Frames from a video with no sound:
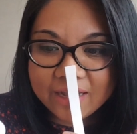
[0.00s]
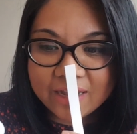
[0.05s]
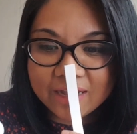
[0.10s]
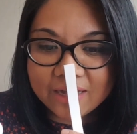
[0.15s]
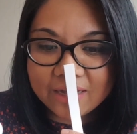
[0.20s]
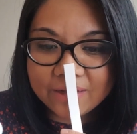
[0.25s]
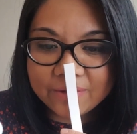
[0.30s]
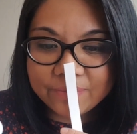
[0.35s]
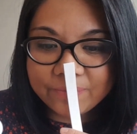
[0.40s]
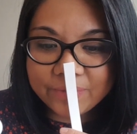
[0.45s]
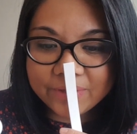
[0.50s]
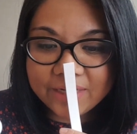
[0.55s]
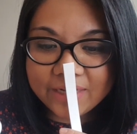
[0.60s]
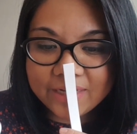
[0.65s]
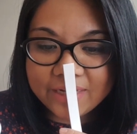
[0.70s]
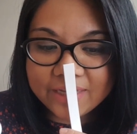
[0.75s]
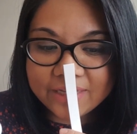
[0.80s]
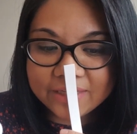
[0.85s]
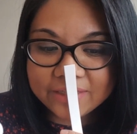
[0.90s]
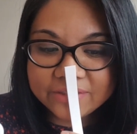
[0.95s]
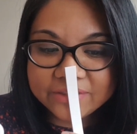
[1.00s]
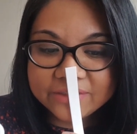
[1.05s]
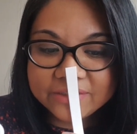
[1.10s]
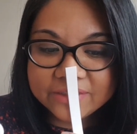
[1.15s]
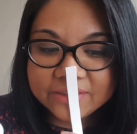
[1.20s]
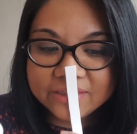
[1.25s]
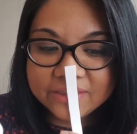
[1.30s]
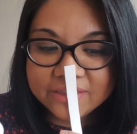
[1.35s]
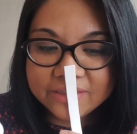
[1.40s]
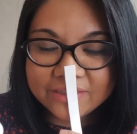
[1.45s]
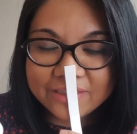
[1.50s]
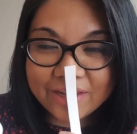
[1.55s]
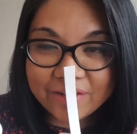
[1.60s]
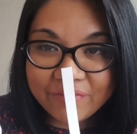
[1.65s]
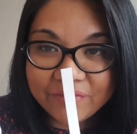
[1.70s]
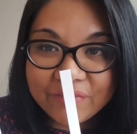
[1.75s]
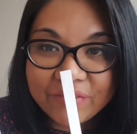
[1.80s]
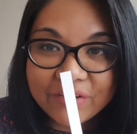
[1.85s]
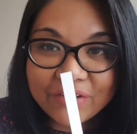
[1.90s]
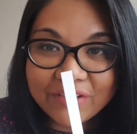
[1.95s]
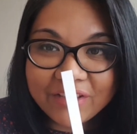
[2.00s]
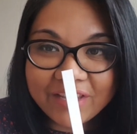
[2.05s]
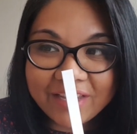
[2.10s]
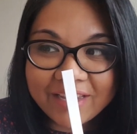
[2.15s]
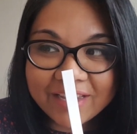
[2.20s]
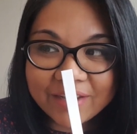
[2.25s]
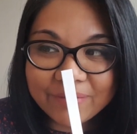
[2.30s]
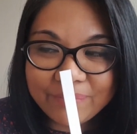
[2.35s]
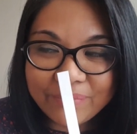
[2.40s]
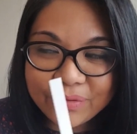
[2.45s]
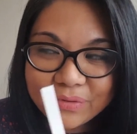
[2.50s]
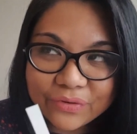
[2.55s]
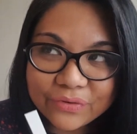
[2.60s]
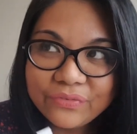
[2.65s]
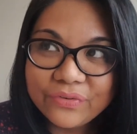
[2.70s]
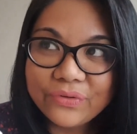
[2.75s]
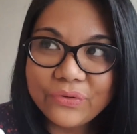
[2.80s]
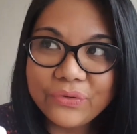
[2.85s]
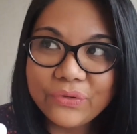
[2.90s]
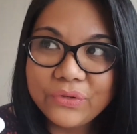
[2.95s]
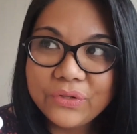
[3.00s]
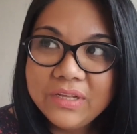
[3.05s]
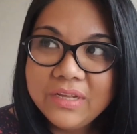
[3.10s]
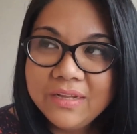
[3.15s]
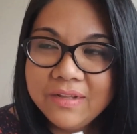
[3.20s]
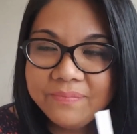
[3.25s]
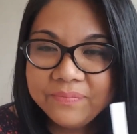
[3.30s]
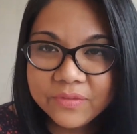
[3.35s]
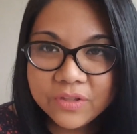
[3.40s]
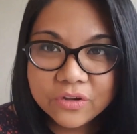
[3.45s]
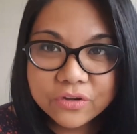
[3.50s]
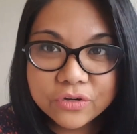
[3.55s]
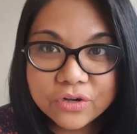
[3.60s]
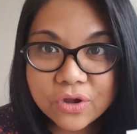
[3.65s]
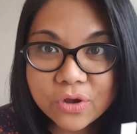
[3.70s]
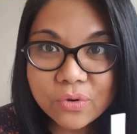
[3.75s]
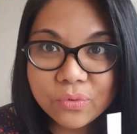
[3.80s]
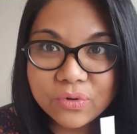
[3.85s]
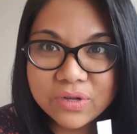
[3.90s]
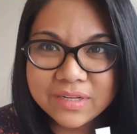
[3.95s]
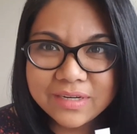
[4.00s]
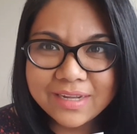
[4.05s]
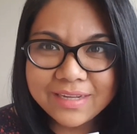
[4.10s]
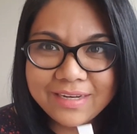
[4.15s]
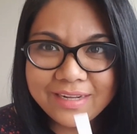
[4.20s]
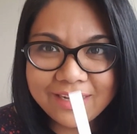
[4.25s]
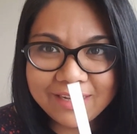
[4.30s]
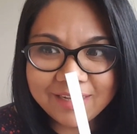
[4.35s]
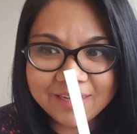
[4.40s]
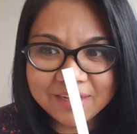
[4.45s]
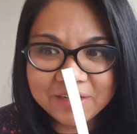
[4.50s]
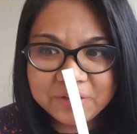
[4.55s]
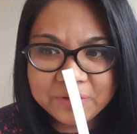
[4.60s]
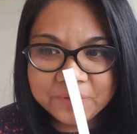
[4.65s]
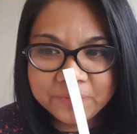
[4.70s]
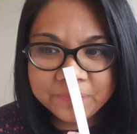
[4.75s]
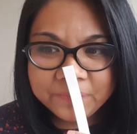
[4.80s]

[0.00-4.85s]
But it is definitely a beautiful coconutty